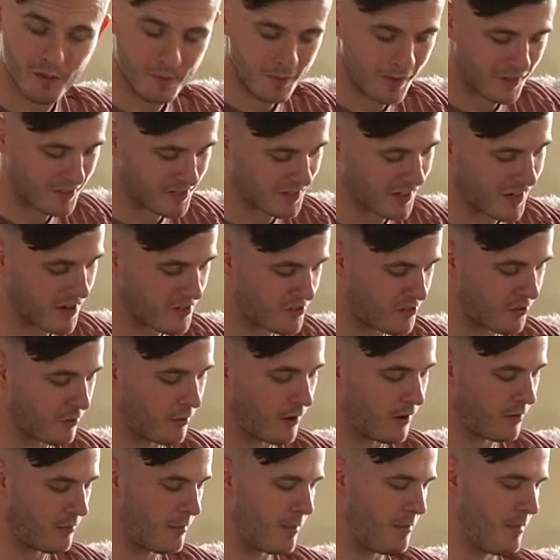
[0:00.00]
be able to get to
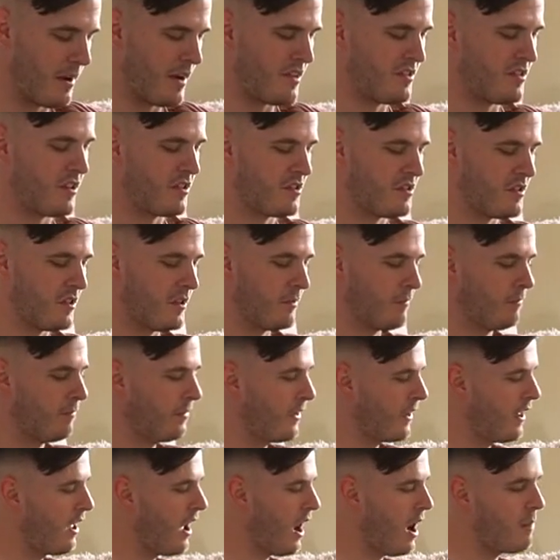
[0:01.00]
while I'm in Manchester.
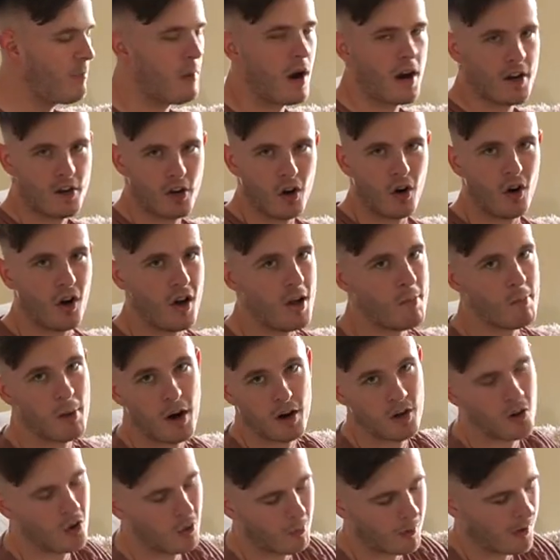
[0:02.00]
I might not, it
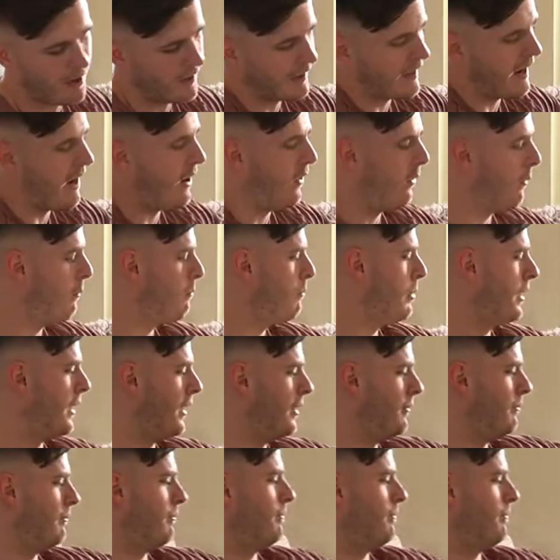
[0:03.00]
might not work out, but